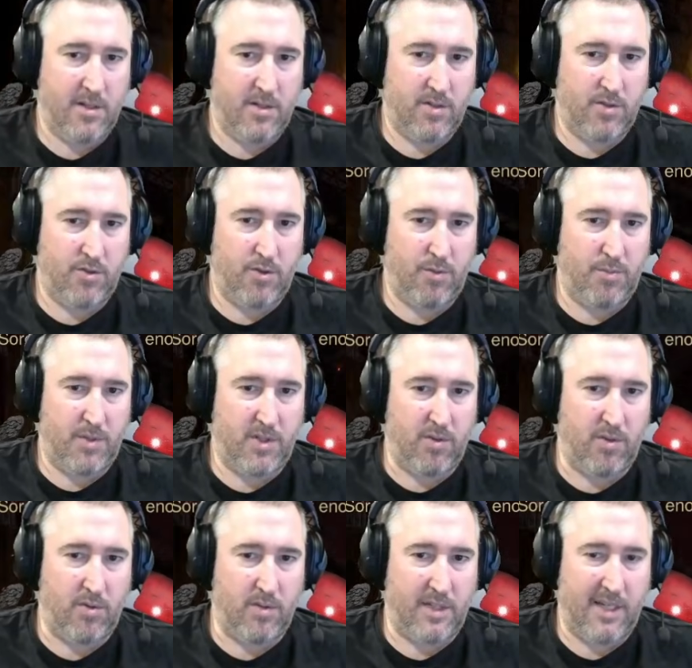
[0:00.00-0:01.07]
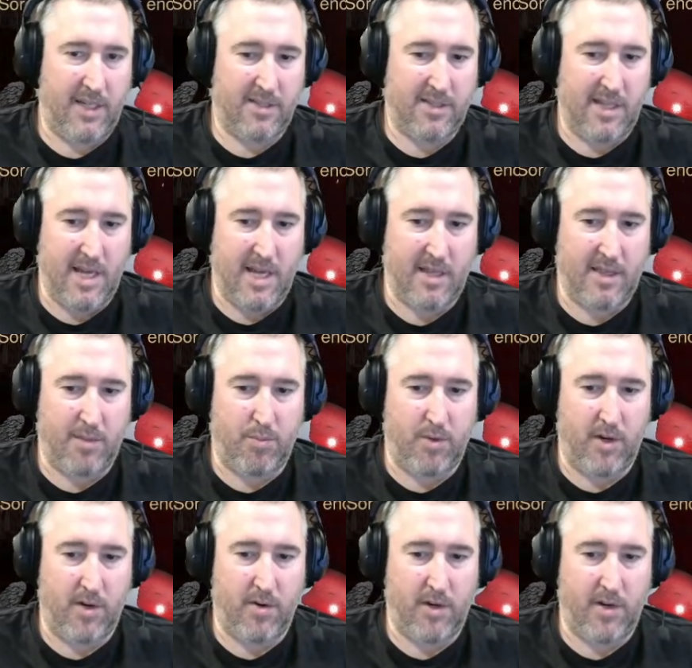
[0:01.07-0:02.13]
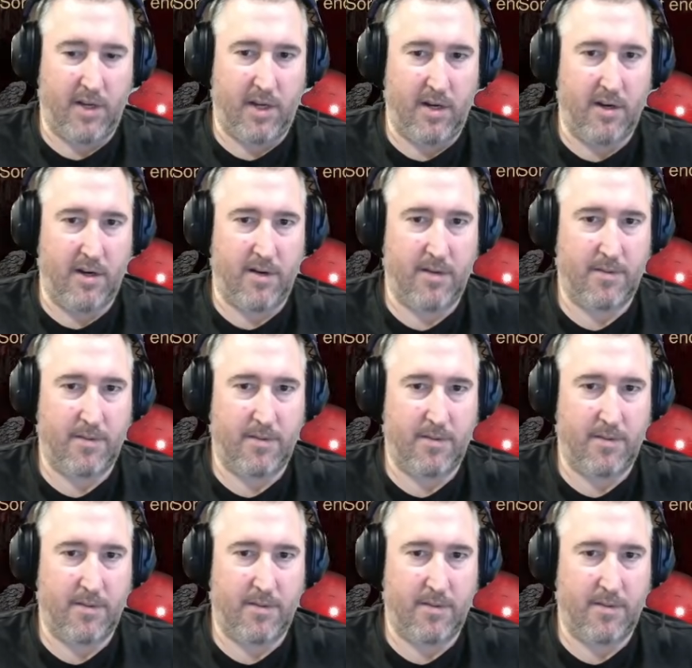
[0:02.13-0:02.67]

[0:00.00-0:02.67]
truth be told, he's not the priority here.